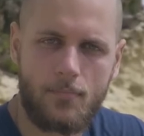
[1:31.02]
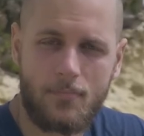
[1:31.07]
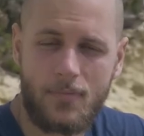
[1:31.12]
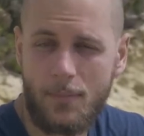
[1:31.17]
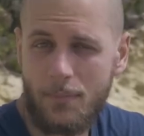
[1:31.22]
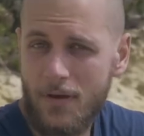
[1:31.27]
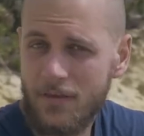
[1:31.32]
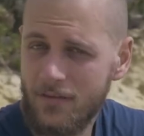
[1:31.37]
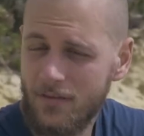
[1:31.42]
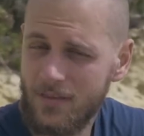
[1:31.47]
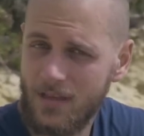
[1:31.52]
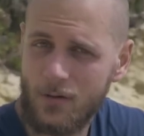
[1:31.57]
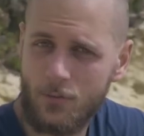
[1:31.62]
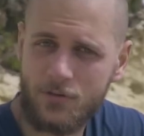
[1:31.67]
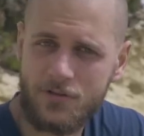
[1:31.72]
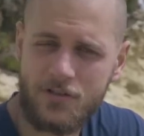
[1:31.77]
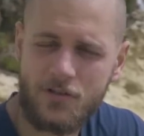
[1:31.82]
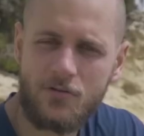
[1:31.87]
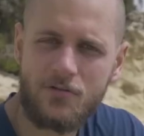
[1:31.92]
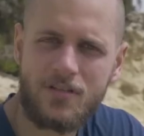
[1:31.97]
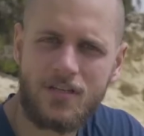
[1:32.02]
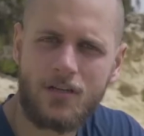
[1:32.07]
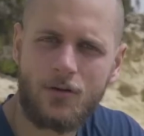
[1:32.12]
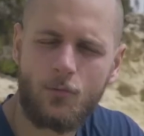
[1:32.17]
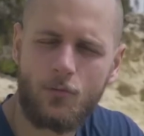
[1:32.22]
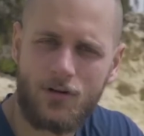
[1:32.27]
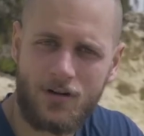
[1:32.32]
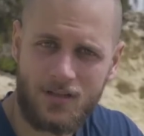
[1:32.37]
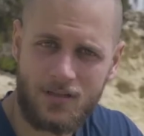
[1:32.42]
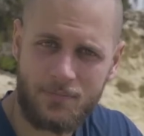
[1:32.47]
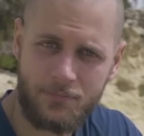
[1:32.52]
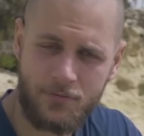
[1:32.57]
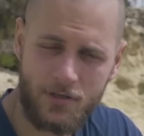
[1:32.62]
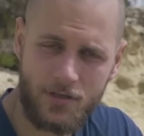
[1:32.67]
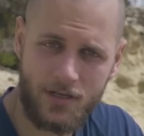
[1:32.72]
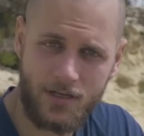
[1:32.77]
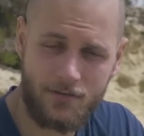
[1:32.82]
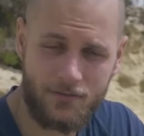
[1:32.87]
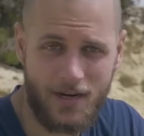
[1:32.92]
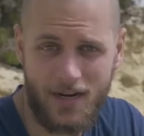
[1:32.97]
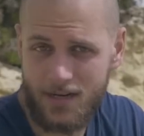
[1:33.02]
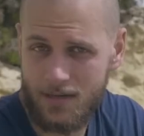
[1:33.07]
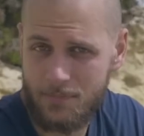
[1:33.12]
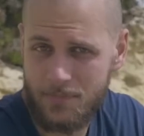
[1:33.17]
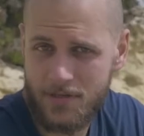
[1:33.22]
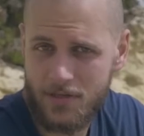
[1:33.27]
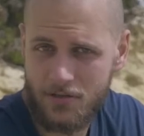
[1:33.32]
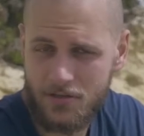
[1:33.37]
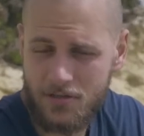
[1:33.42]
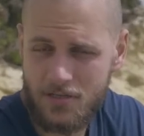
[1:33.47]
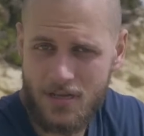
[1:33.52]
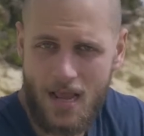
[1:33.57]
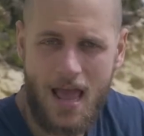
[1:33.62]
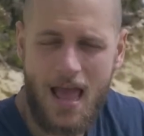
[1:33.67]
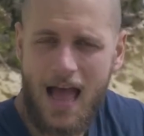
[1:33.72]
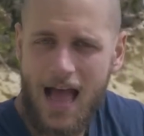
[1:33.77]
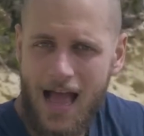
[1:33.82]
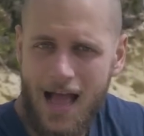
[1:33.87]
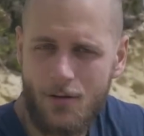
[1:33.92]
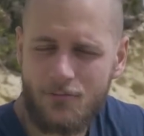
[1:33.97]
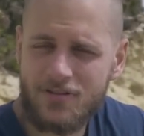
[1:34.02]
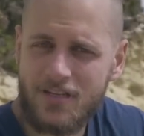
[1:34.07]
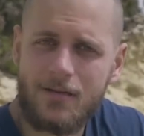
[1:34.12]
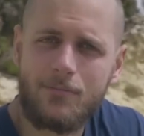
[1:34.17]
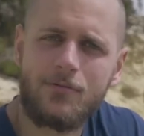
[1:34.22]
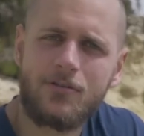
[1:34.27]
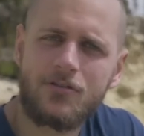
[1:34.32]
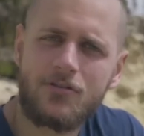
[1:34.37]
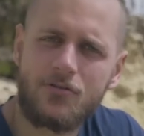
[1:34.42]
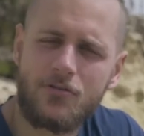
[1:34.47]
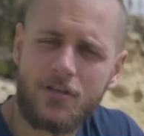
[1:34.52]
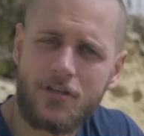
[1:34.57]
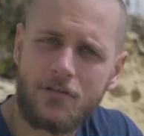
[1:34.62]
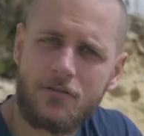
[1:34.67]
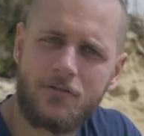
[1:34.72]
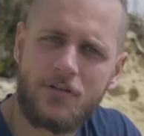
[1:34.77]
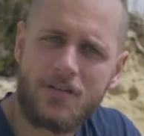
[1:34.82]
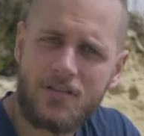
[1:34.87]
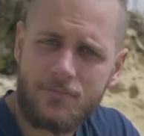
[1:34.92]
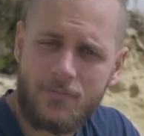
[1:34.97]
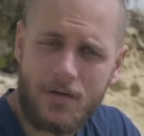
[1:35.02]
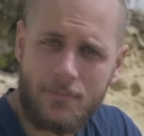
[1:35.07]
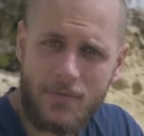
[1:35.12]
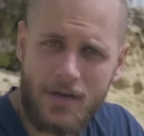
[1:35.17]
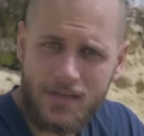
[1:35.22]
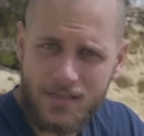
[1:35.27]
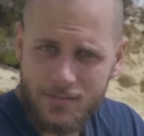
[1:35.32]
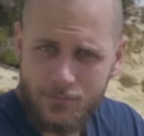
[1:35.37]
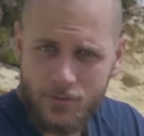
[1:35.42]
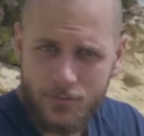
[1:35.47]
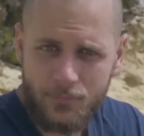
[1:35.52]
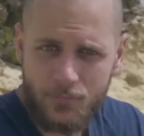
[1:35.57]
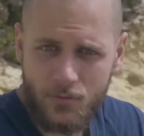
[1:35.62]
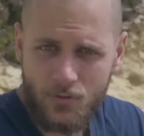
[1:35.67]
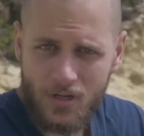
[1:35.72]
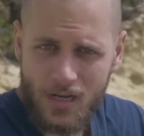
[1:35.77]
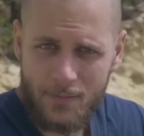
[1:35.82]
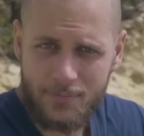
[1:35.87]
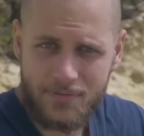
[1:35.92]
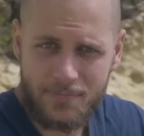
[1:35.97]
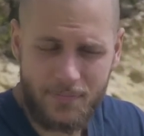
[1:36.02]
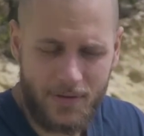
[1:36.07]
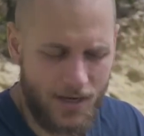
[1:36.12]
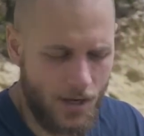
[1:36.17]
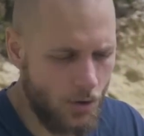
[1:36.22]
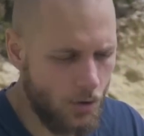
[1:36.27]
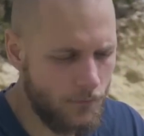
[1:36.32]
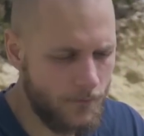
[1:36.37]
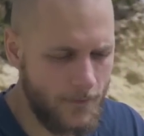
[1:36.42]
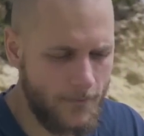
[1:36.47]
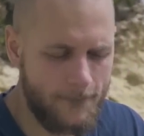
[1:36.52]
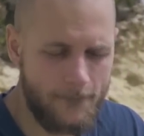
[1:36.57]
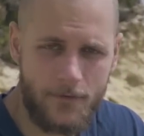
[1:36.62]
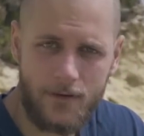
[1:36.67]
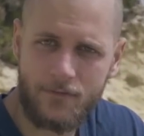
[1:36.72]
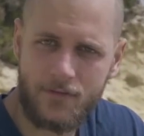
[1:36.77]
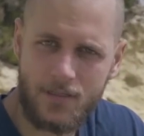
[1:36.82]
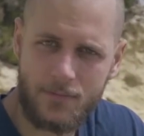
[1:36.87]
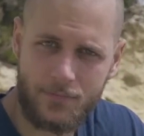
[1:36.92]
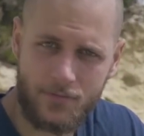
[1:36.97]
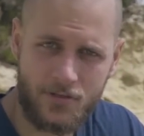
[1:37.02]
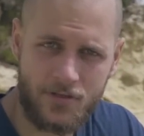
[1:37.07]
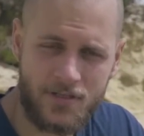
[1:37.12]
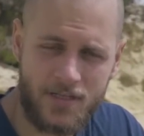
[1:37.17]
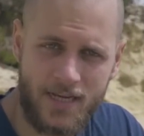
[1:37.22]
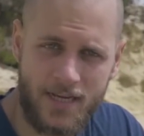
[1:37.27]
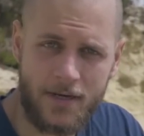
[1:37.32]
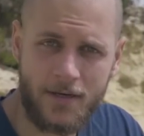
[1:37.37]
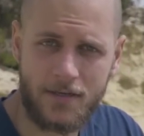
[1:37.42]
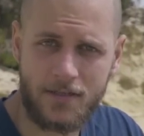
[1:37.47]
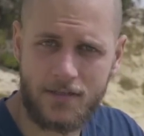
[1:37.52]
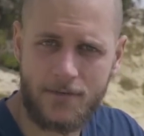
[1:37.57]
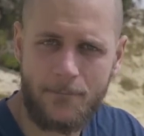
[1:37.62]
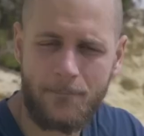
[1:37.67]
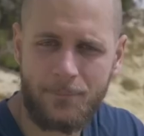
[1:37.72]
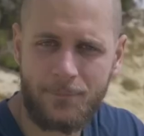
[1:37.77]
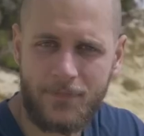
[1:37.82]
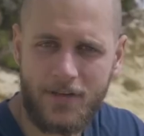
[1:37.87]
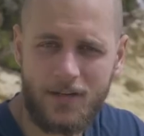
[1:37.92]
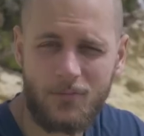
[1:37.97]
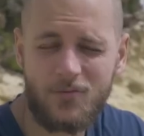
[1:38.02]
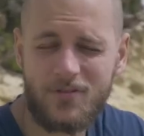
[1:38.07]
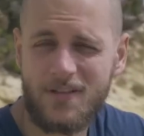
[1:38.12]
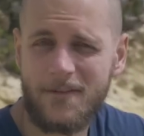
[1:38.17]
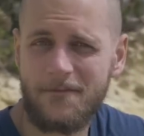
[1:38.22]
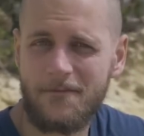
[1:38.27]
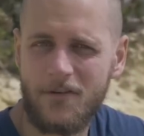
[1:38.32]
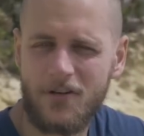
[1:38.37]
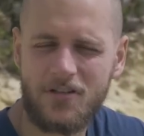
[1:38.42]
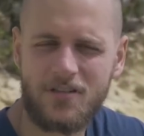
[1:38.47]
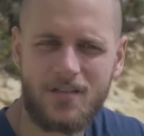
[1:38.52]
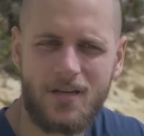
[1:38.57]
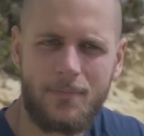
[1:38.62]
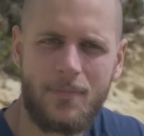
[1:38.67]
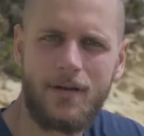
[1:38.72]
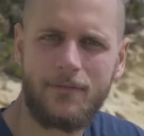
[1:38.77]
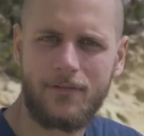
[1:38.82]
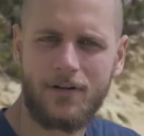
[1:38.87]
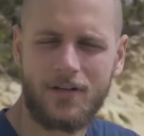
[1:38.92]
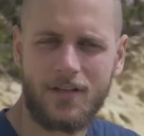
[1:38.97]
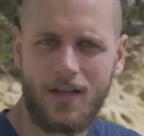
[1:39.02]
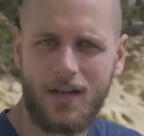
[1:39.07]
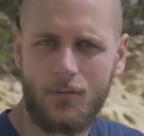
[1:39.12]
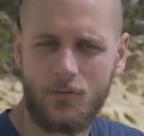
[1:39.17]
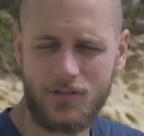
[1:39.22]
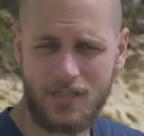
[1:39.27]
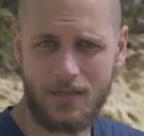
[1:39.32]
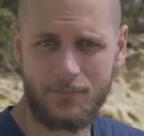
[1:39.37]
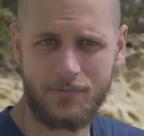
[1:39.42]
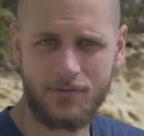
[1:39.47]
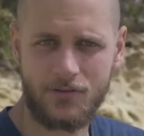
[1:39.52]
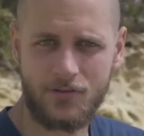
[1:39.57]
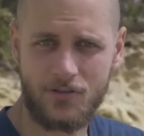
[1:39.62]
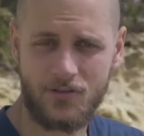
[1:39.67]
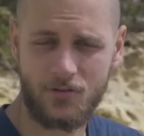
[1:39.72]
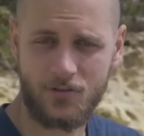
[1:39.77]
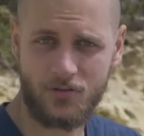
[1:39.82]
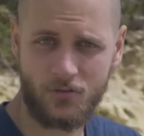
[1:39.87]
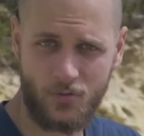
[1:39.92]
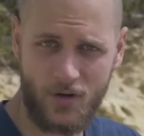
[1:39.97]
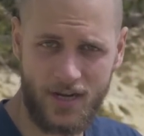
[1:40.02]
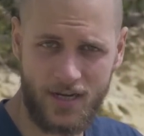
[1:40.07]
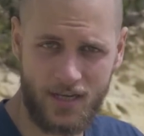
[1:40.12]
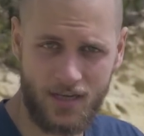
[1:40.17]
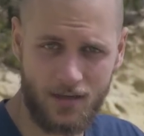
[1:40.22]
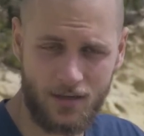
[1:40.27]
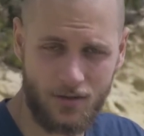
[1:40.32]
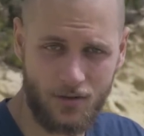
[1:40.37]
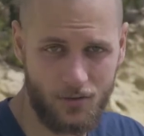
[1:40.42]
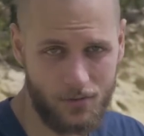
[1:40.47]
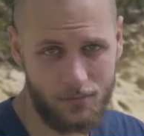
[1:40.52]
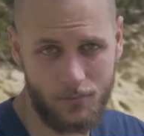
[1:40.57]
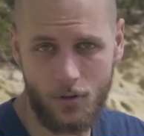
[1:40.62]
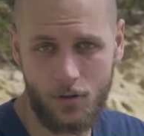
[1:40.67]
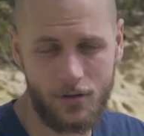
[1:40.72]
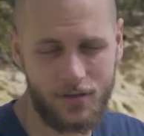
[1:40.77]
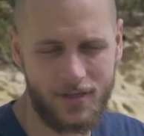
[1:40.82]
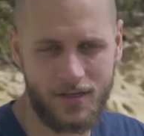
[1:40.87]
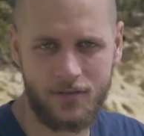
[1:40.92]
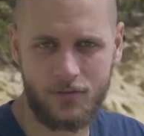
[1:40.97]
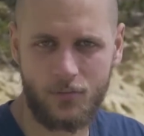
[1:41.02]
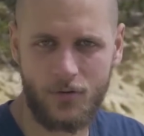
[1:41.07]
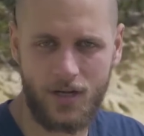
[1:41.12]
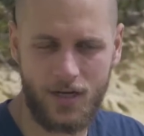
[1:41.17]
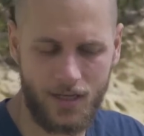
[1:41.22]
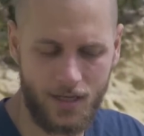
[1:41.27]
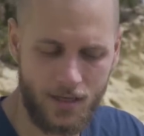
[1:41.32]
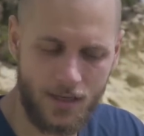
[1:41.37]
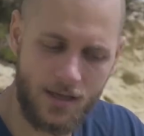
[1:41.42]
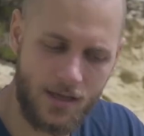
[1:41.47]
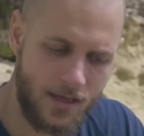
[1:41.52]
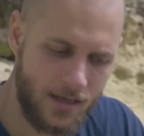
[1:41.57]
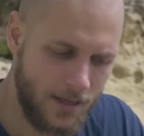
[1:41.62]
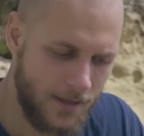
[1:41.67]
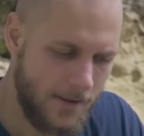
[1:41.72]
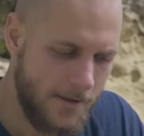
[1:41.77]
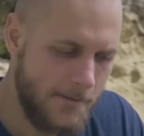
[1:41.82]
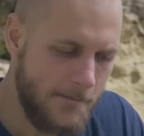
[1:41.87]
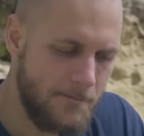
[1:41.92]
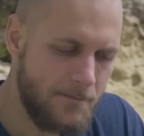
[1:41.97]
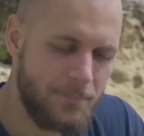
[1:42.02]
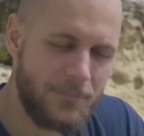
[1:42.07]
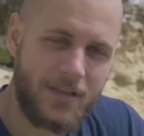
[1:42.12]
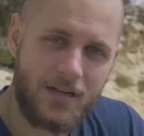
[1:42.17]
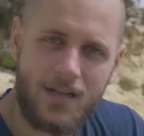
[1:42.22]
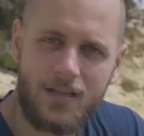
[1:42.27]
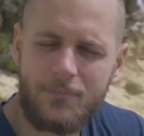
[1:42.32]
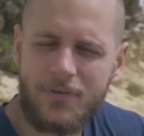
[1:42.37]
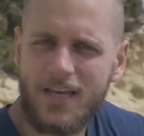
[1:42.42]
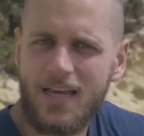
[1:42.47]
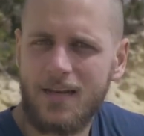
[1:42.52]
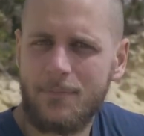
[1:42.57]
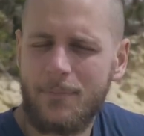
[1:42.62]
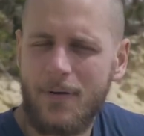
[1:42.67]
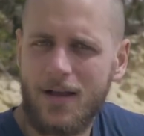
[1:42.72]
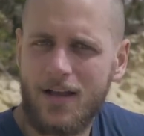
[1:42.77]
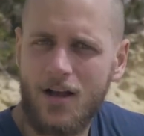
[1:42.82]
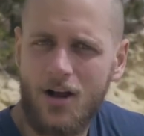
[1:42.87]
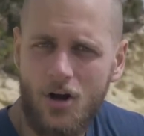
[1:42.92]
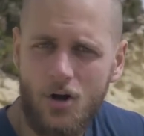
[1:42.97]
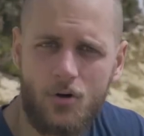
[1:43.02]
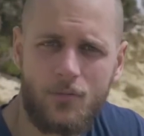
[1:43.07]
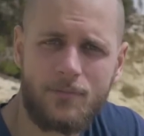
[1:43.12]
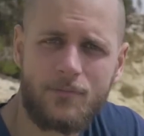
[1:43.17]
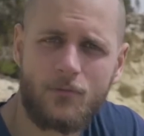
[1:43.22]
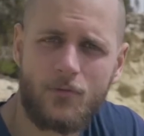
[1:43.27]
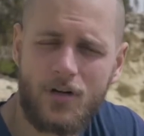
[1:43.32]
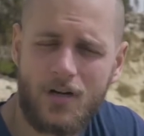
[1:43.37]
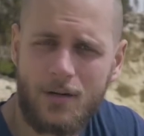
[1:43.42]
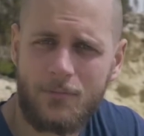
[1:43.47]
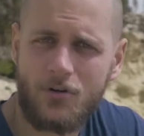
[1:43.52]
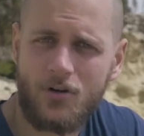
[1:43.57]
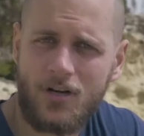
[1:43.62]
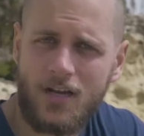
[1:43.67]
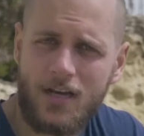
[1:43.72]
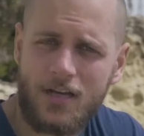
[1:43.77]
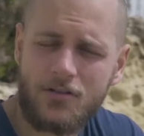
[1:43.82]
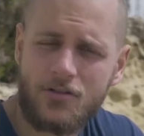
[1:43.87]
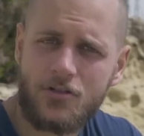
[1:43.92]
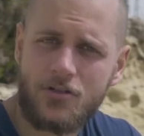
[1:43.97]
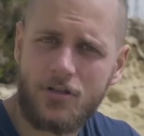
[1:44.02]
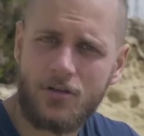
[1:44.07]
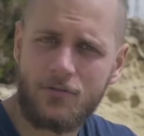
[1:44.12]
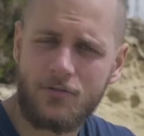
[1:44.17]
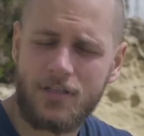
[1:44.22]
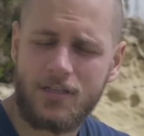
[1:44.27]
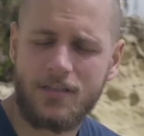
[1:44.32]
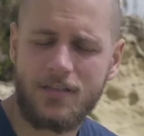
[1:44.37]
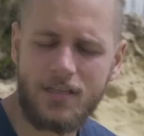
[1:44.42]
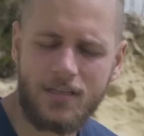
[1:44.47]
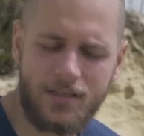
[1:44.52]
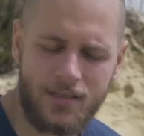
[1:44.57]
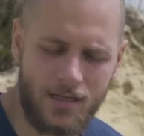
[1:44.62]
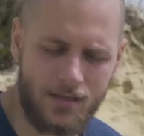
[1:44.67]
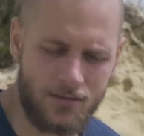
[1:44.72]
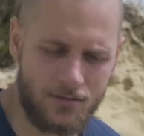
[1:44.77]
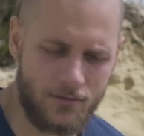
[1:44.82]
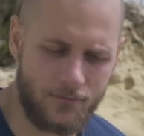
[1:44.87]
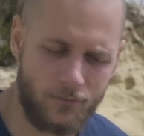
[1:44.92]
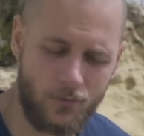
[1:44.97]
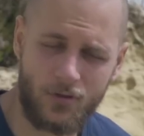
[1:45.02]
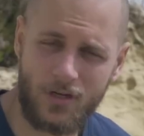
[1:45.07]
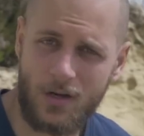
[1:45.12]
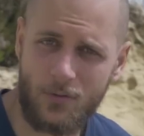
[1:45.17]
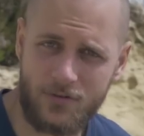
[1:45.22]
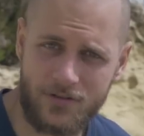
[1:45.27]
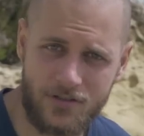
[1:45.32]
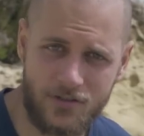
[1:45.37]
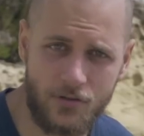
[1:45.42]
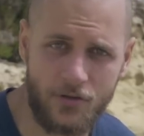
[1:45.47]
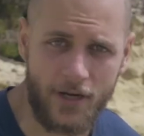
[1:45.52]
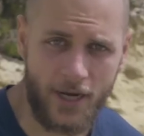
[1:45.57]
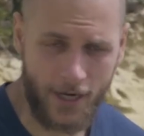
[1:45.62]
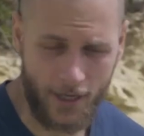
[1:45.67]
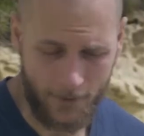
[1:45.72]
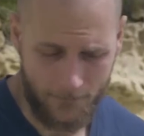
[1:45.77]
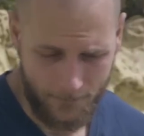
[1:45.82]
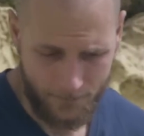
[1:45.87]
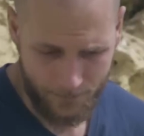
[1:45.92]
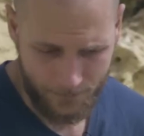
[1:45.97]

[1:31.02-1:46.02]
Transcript: The method I was using worked pretty great because I was able to increase my maximum pull-ups by over 50%. It was the first time ever that I was able to do 20 or more than 20. Let me get back home where I'm gonna show you the details of what I was doing.